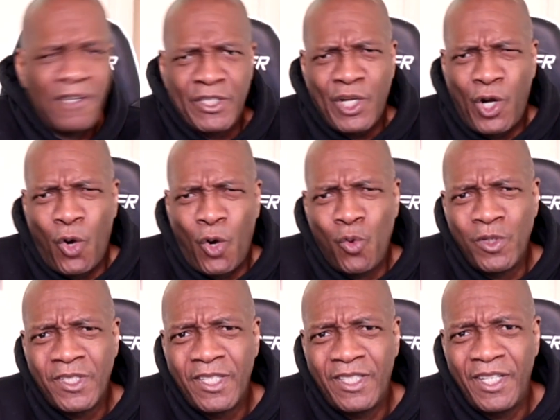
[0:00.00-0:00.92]
It's
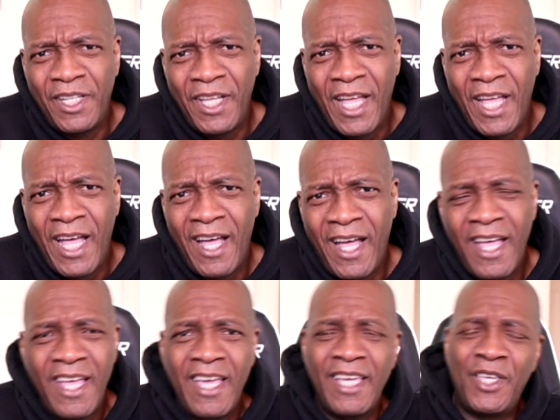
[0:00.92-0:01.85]
close to the
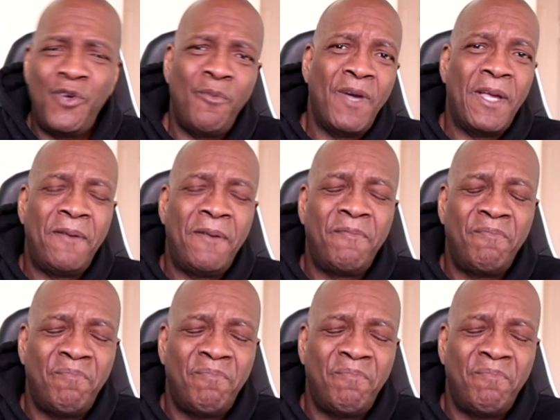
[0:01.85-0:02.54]
Cuban